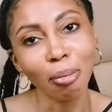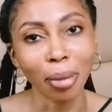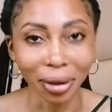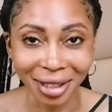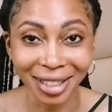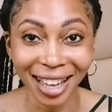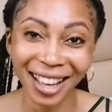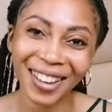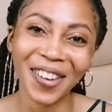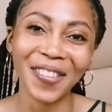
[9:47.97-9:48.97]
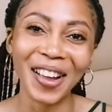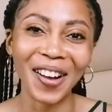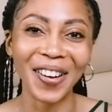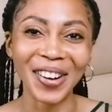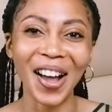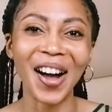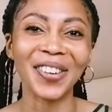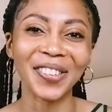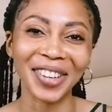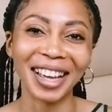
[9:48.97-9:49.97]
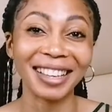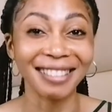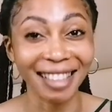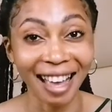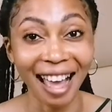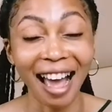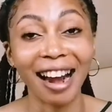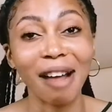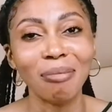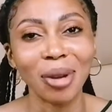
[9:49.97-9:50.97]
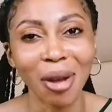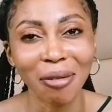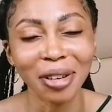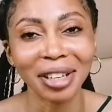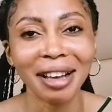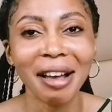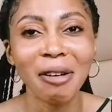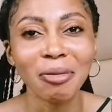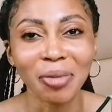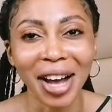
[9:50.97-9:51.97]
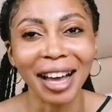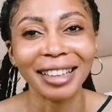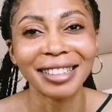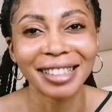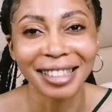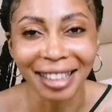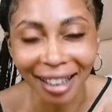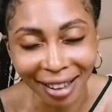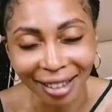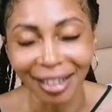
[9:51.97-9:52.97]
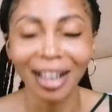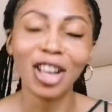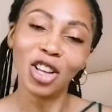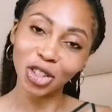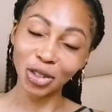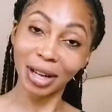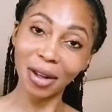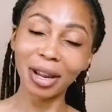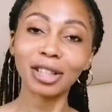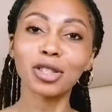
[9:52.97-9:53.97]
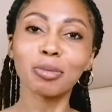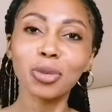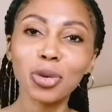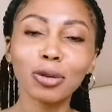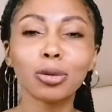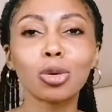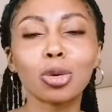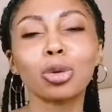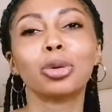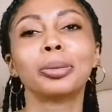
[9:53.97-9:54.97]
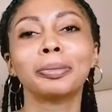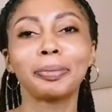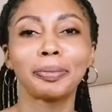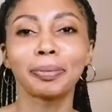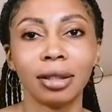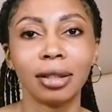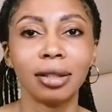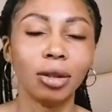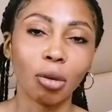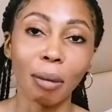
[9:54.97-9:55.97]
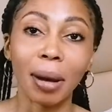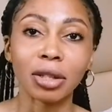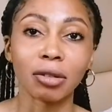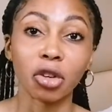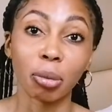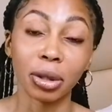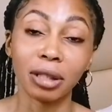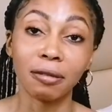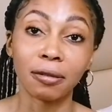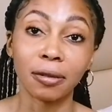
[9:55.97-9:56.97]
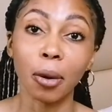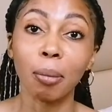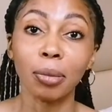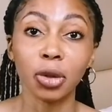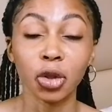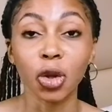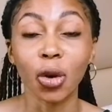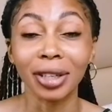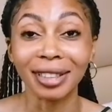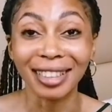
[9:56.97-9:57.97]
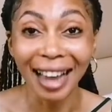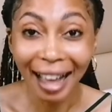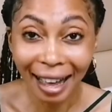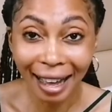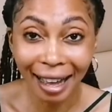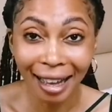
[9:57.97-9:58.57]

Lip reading: but we are on our way there, and I'm loving my skin. So now let's move to the lower part of your body from your neck.